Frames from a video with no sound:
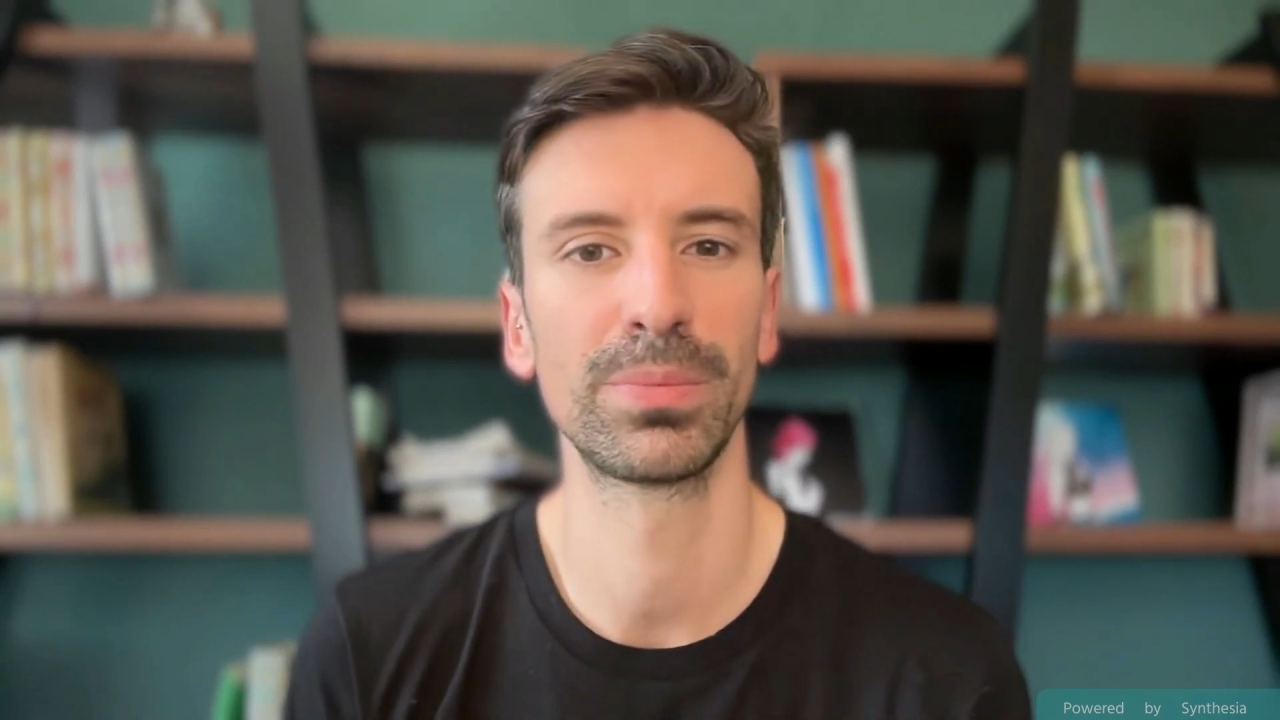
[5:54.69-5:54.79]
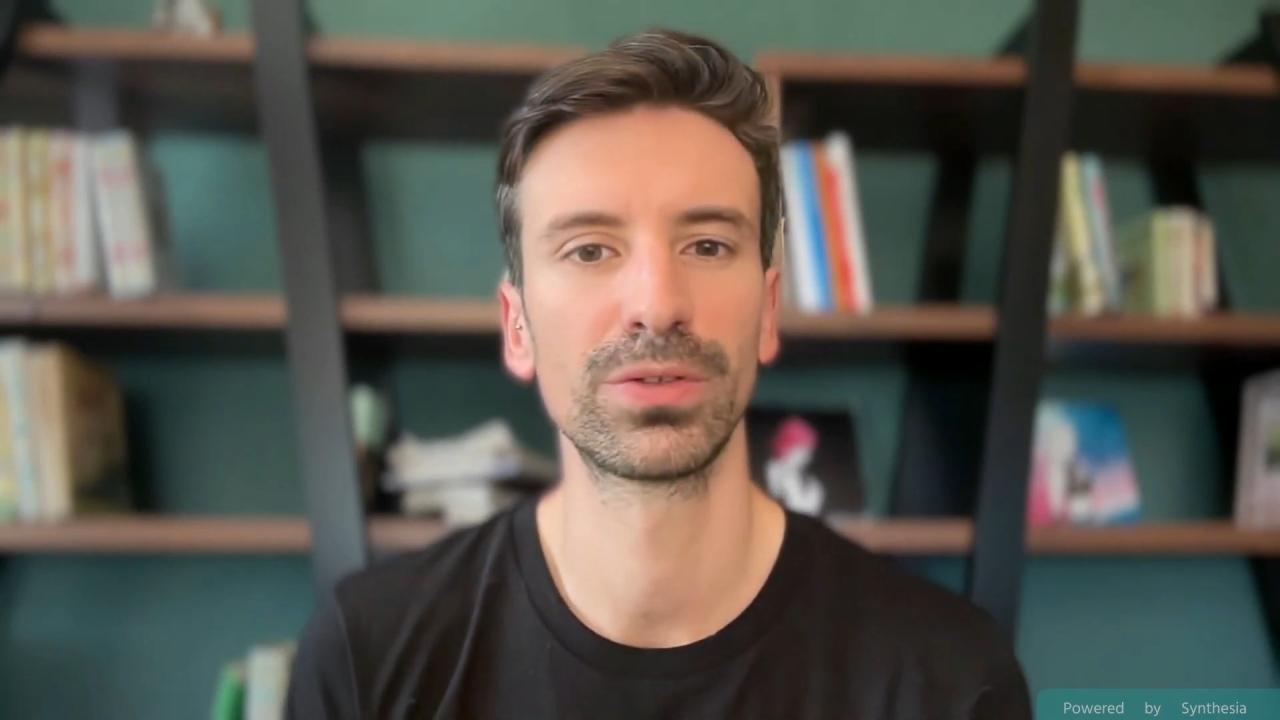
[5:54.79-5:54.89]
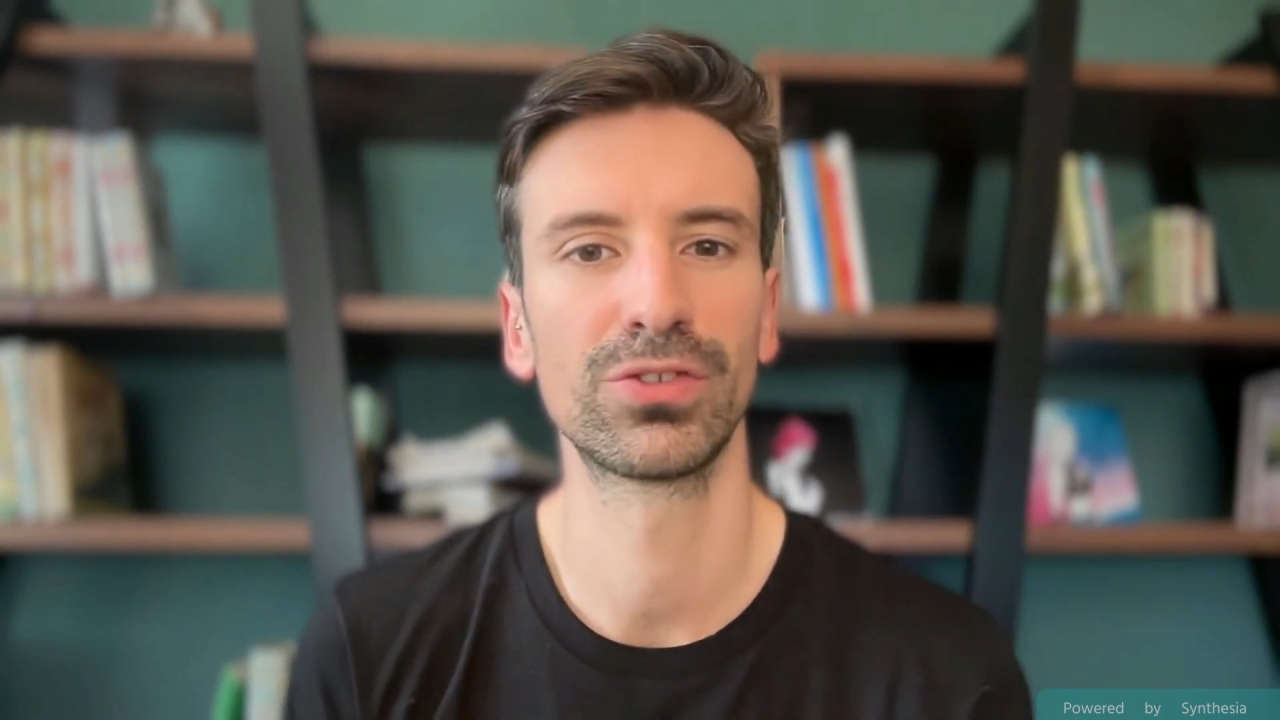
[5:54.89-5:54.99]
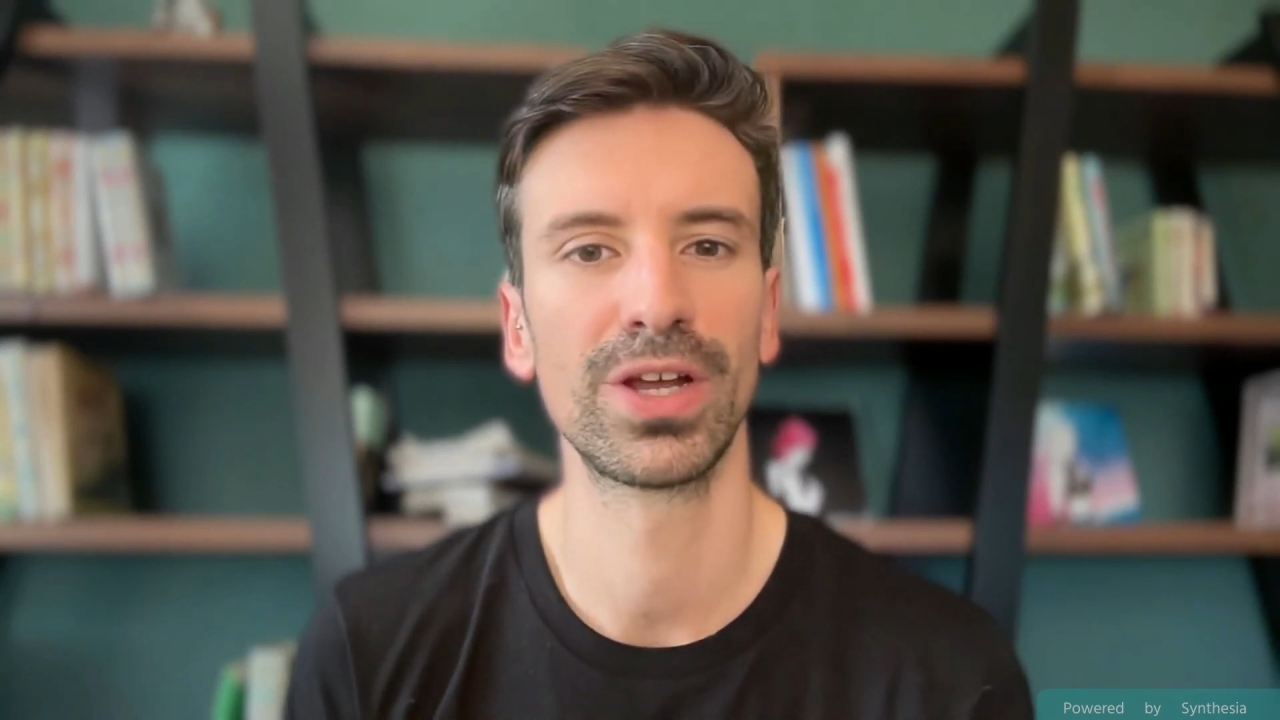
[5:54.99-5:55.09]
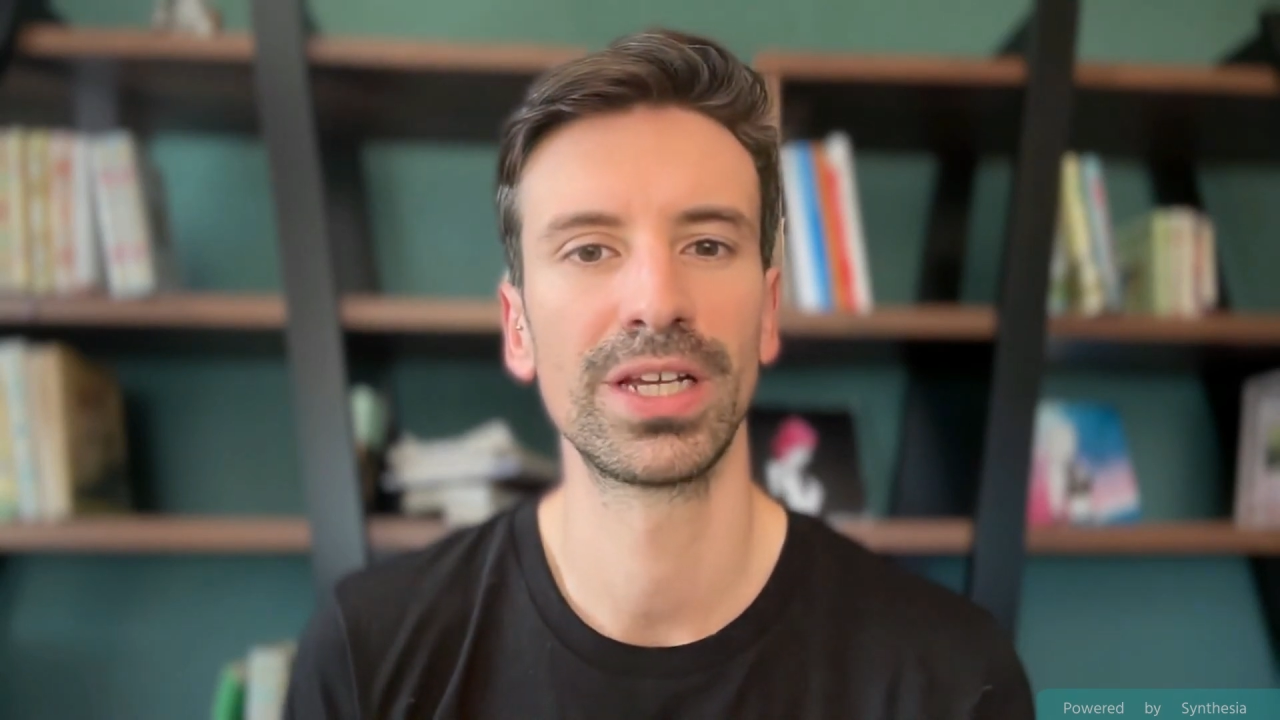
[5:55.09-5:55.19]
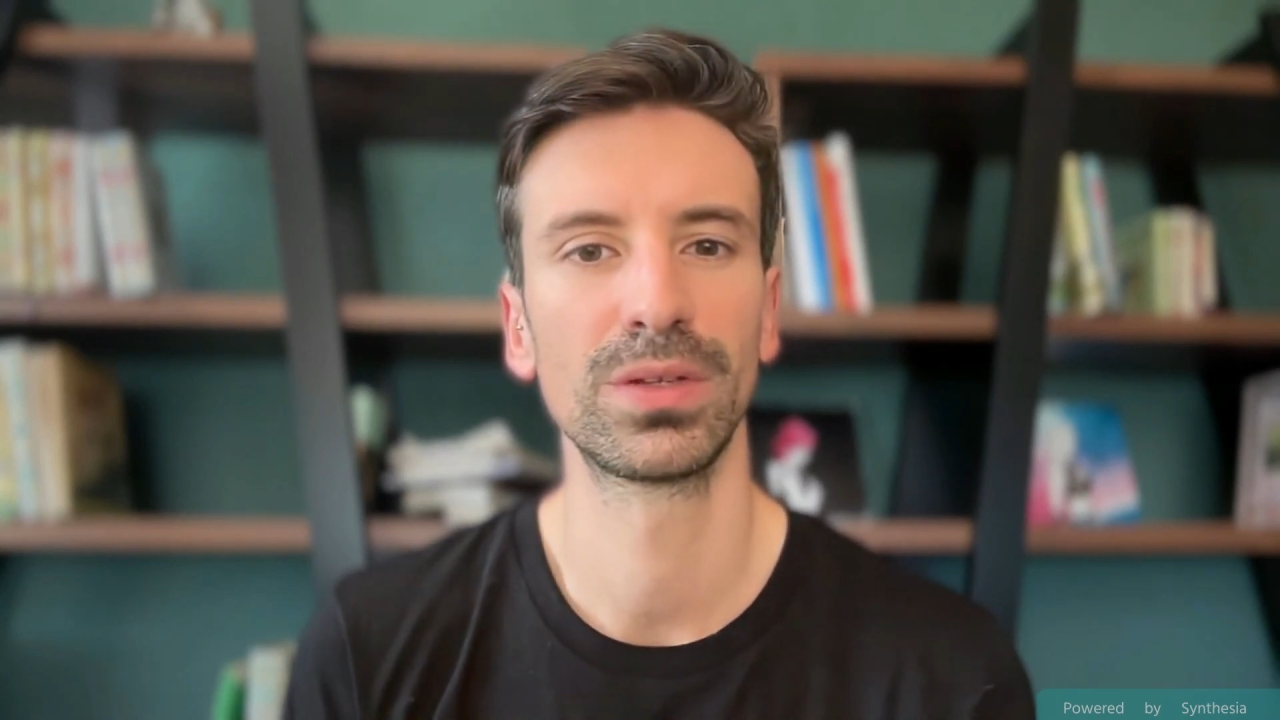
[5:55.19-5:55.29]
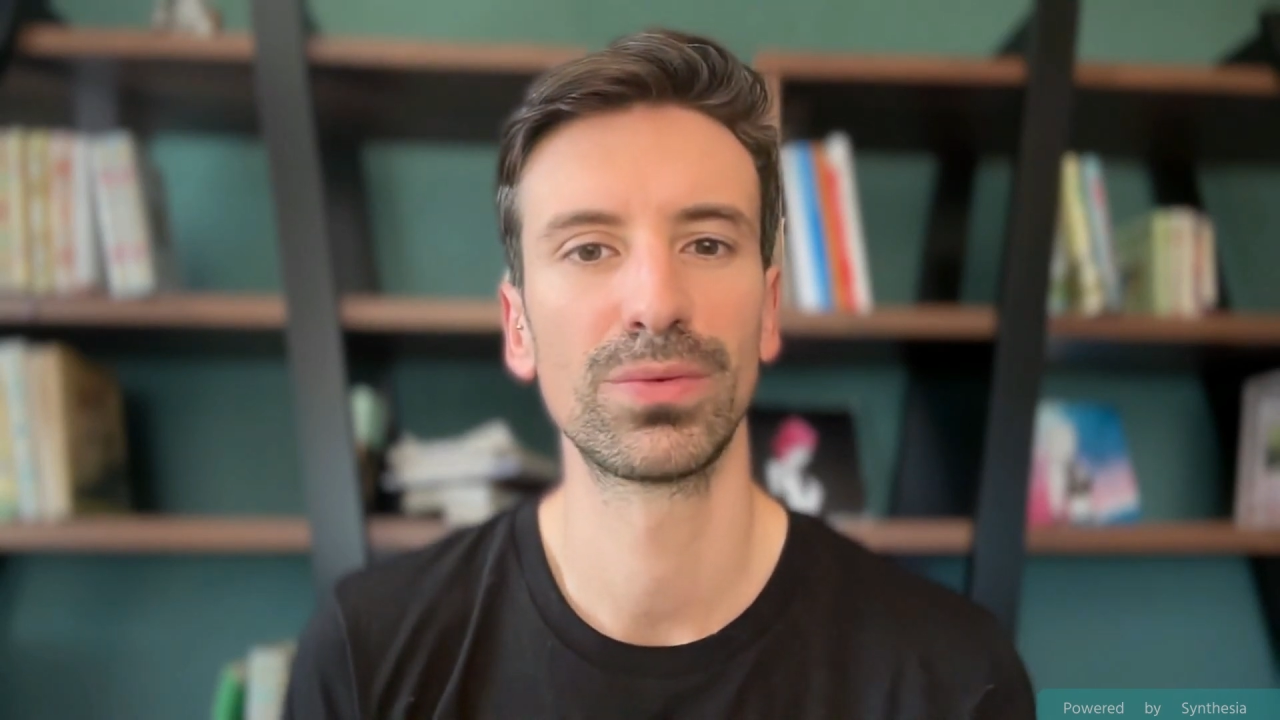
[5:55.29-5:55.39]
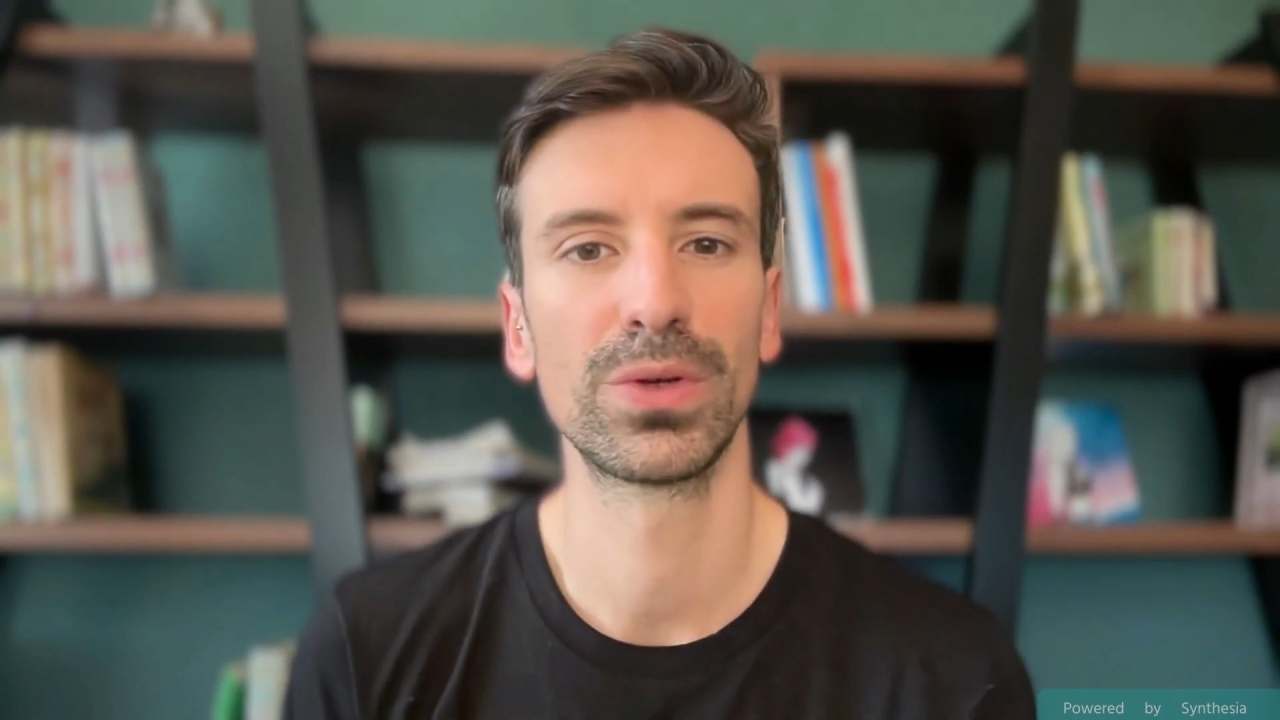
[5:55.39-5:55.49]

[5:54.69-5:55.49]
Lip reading: demonstrated a